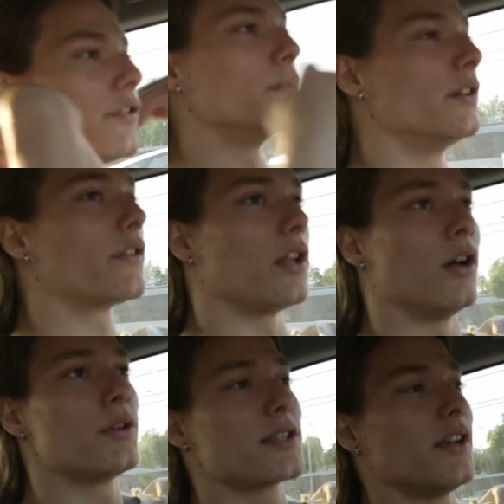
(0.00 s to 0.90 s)
if you live
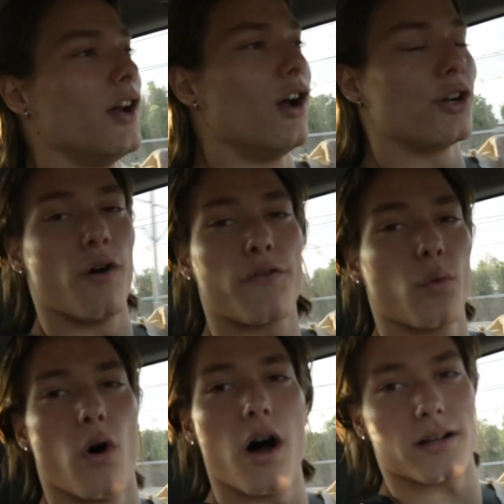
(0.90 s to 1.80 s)
close. Go for
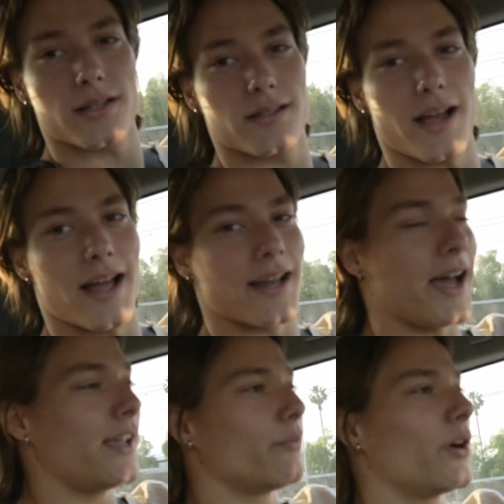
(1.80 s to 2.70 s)
walks at
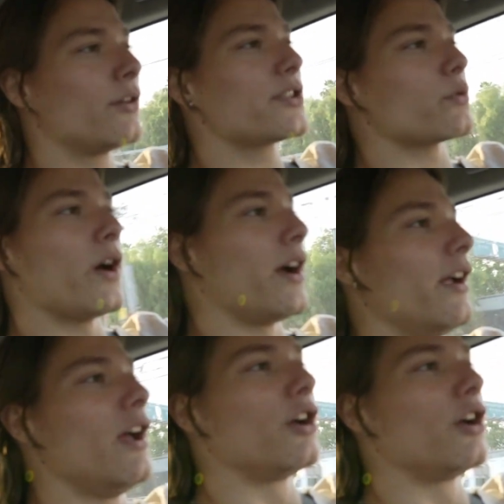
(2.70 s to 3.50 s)
night, bro, swear.